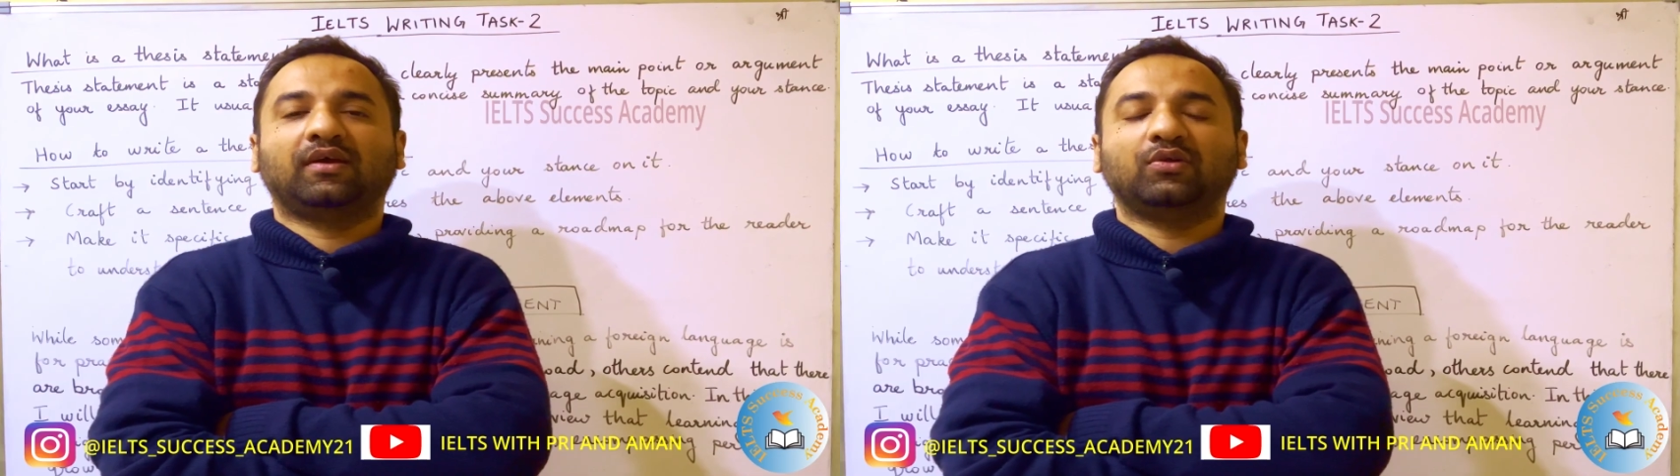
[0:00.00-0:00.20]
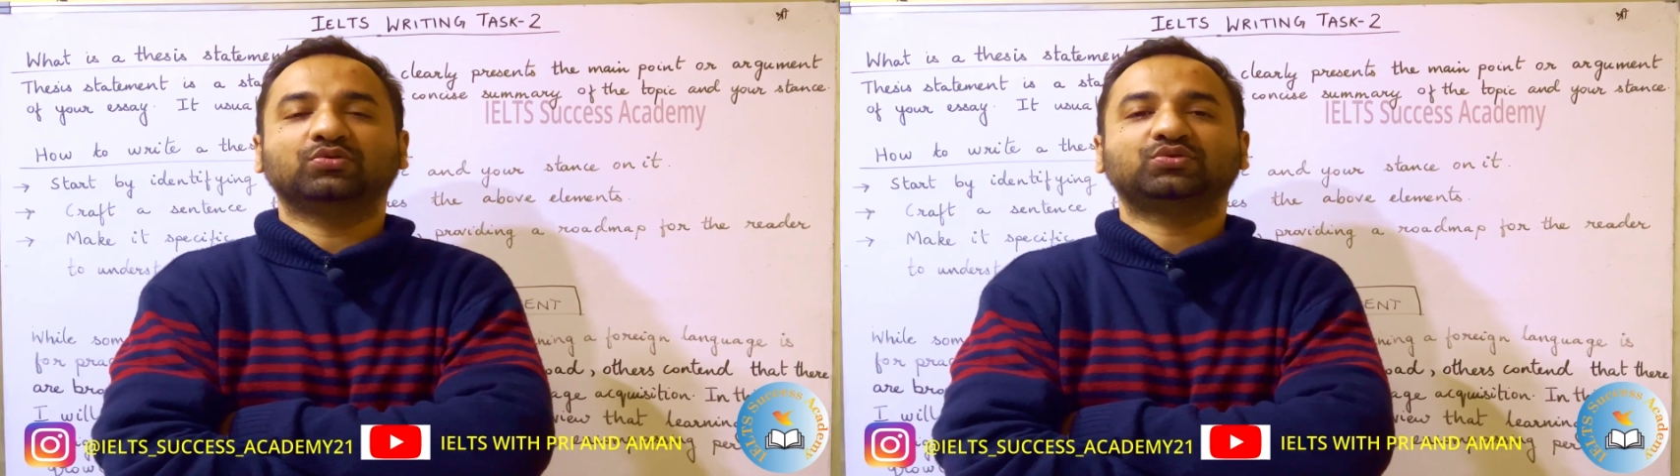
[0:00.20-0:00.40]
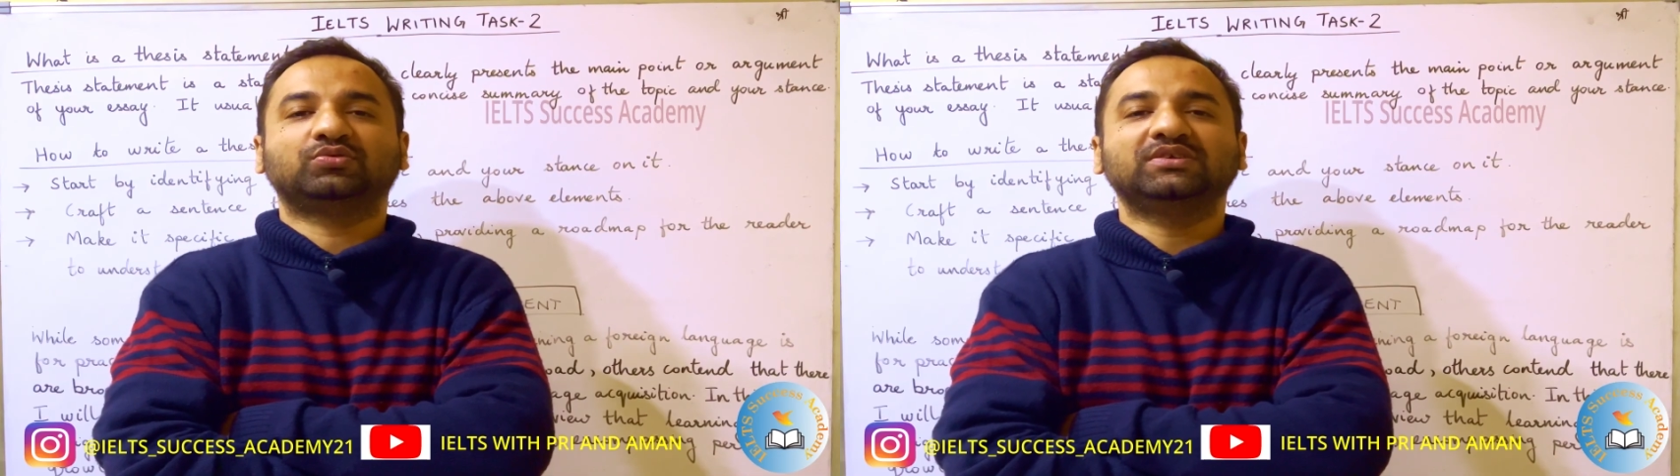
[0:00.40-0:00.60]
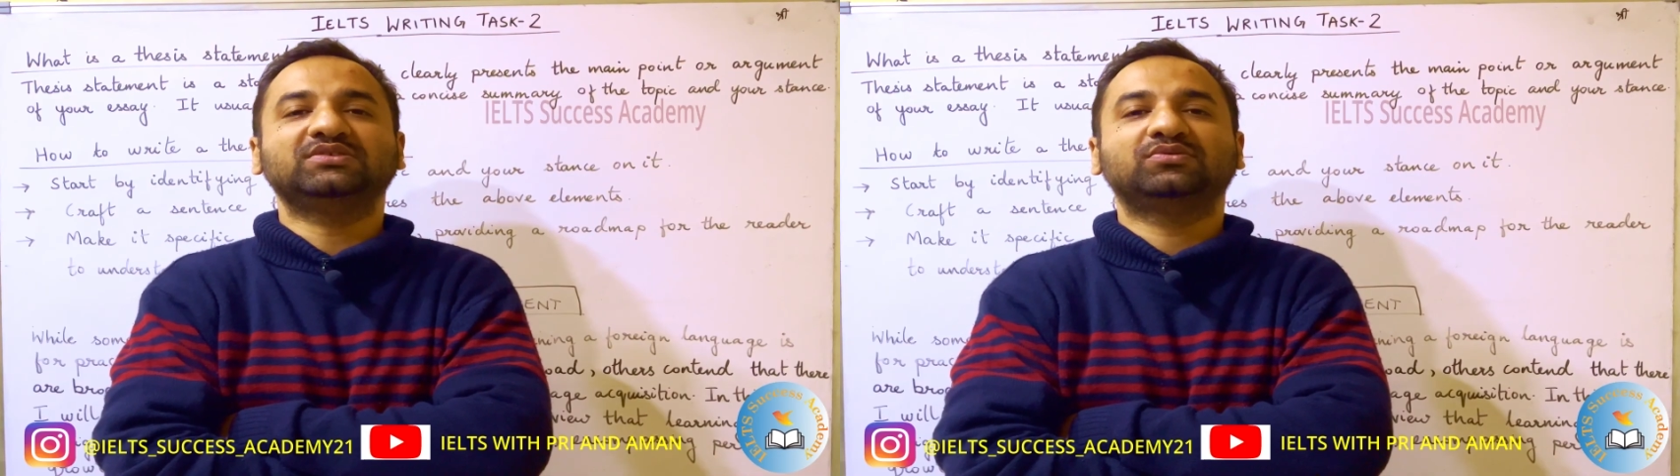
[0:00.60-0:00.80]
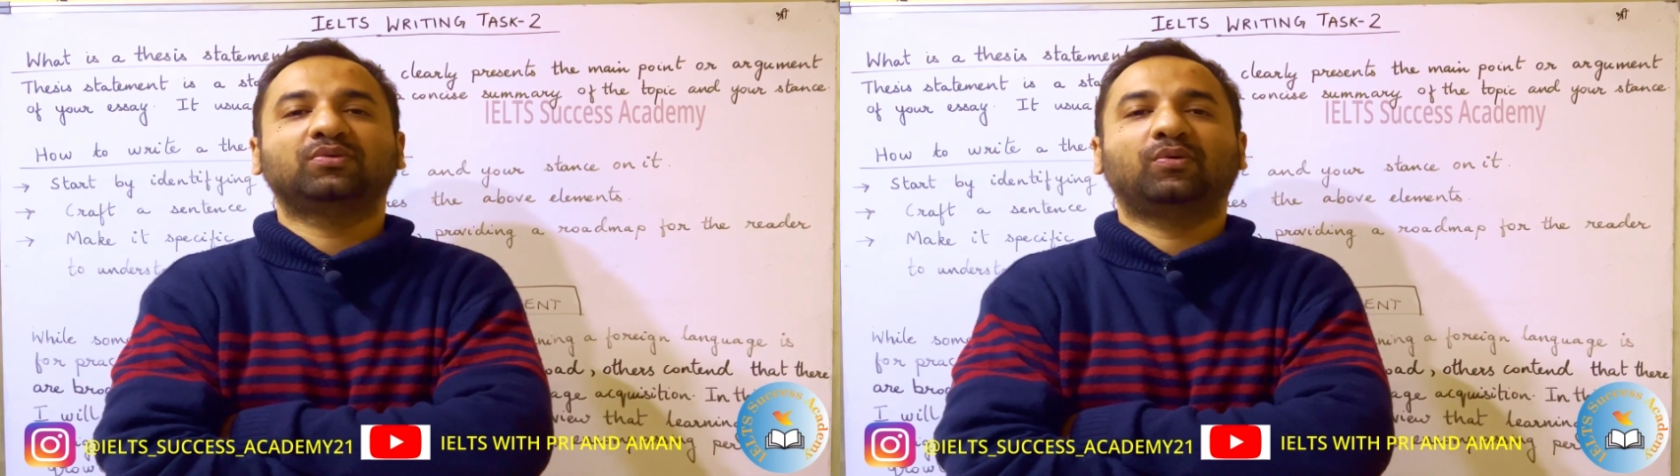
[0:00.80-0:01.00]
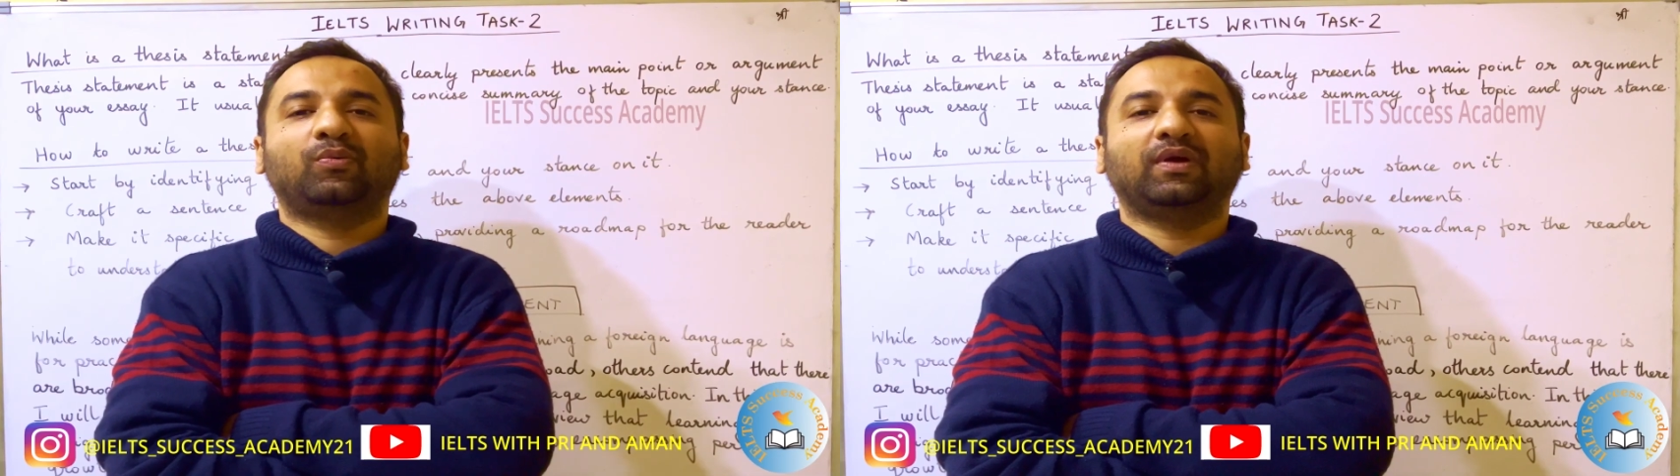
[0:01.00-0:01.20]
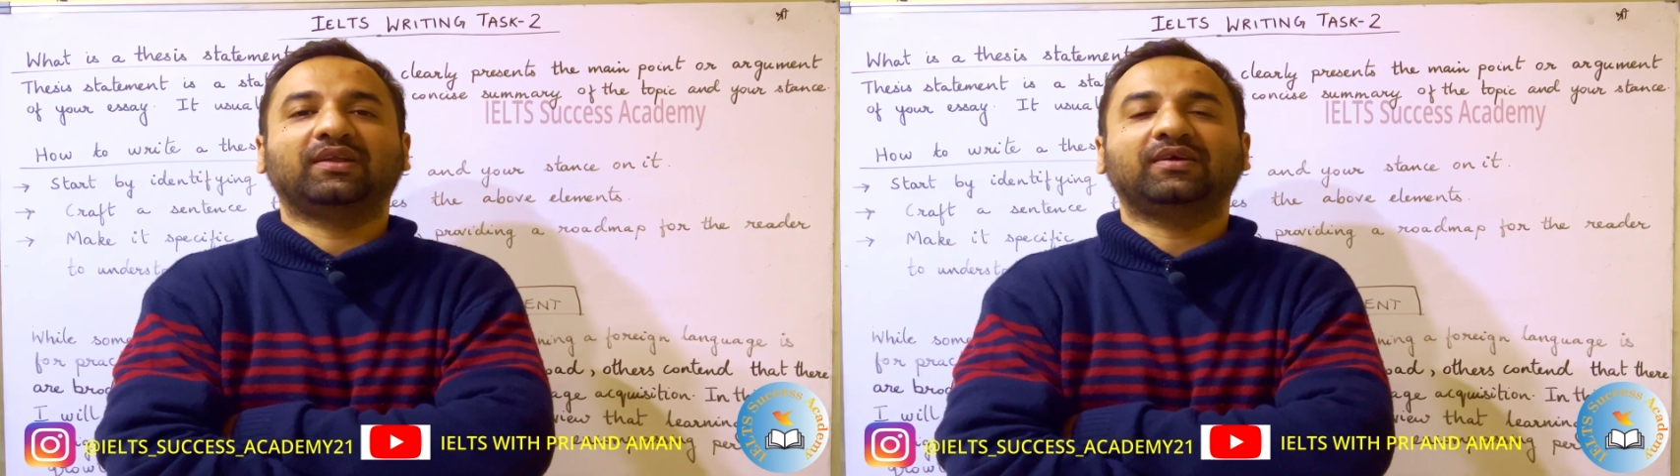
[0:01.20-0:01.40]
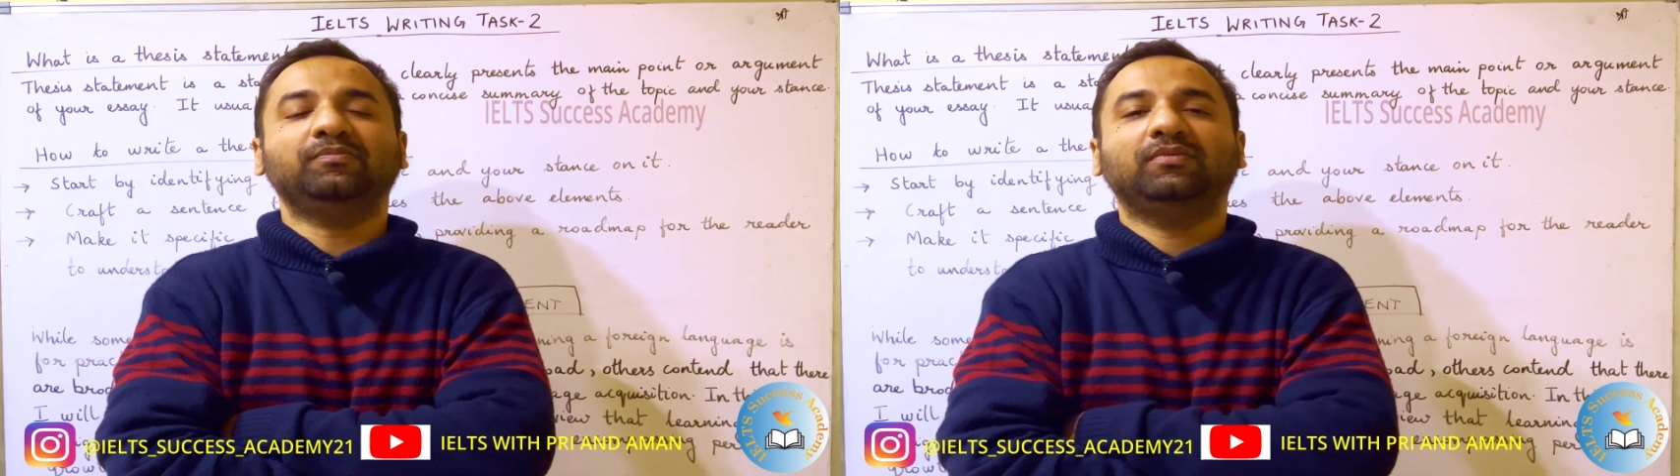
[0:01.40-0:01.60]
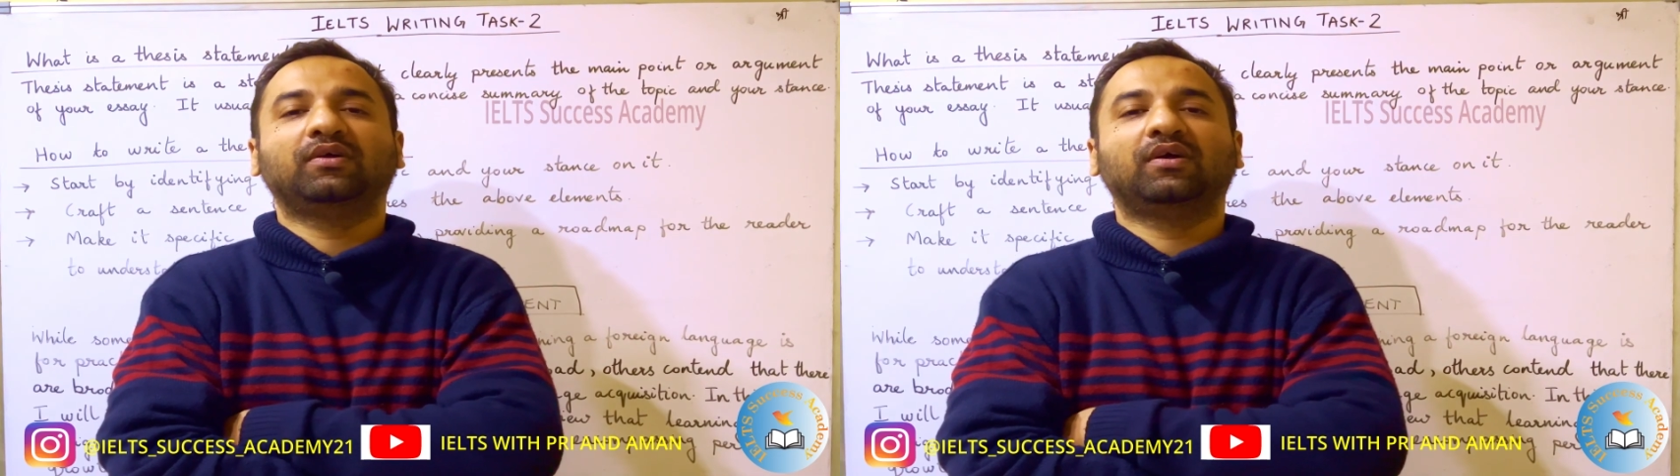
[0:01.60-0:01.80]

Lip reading: Hello students, welcome,